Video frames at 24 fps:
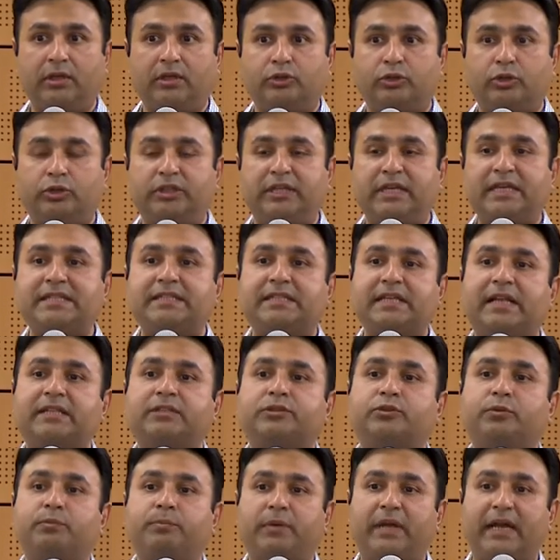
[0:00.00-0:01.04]
So these
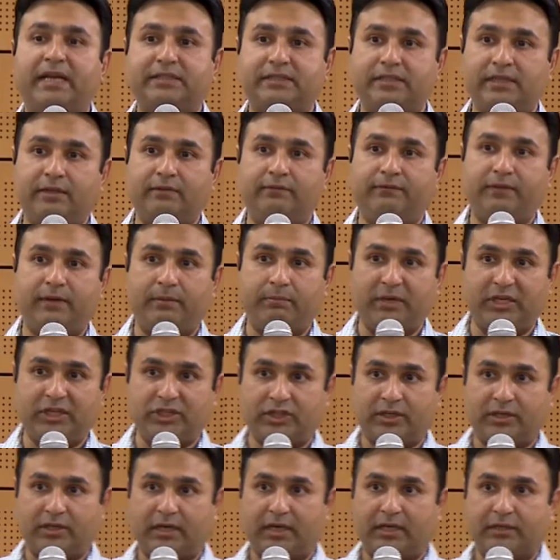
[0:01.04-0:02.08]
cells suppress
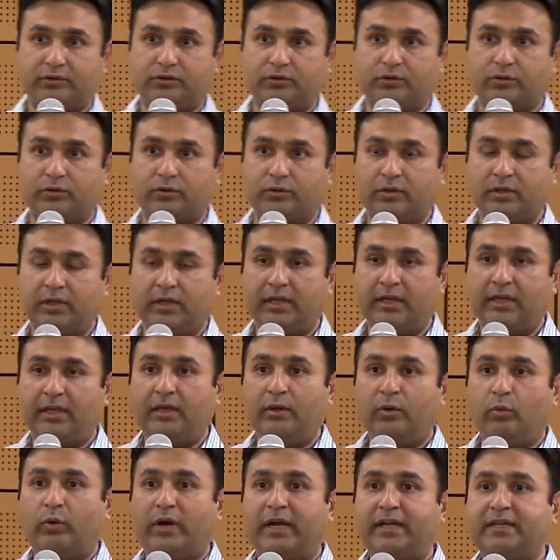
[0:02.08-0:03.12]
inflammation also.
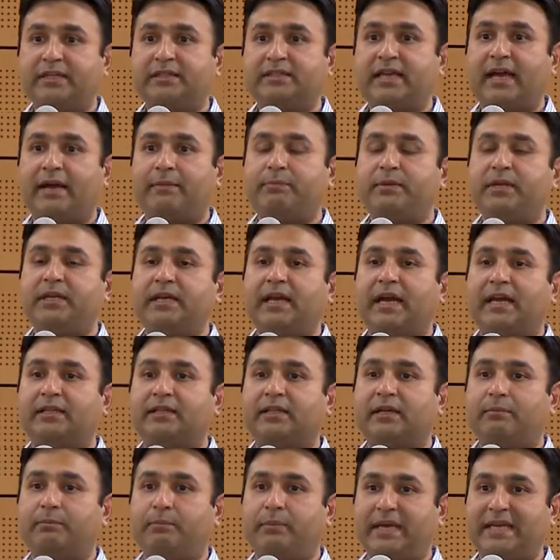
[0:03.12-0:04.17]
What is happening at
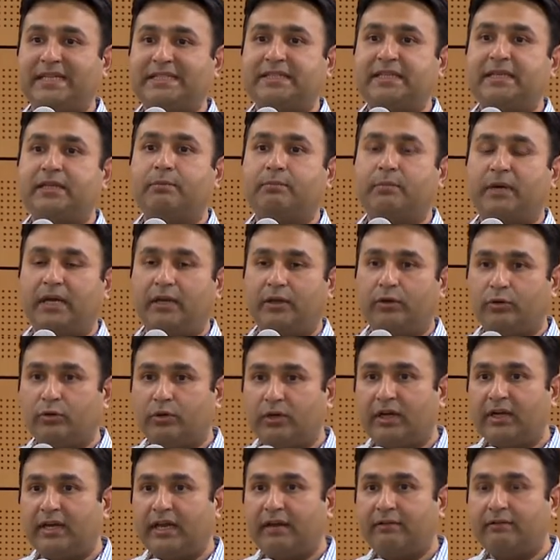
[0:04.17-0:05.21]
the basic
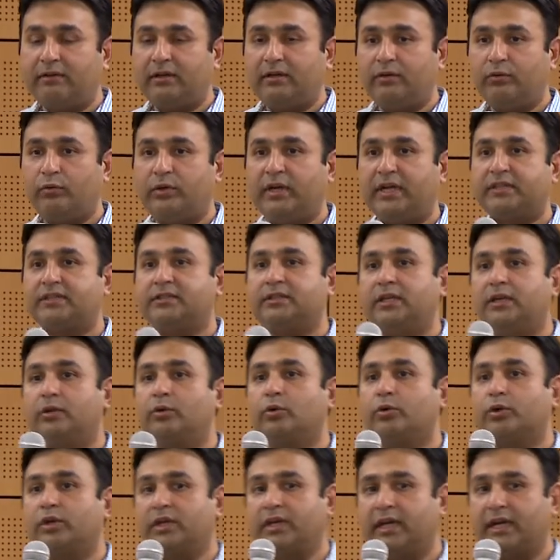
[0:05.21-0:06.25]
molecular level, we are still
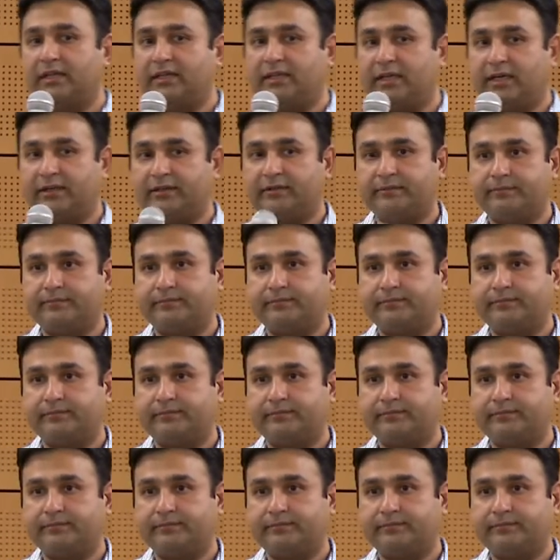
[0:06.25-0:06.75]
looking at that.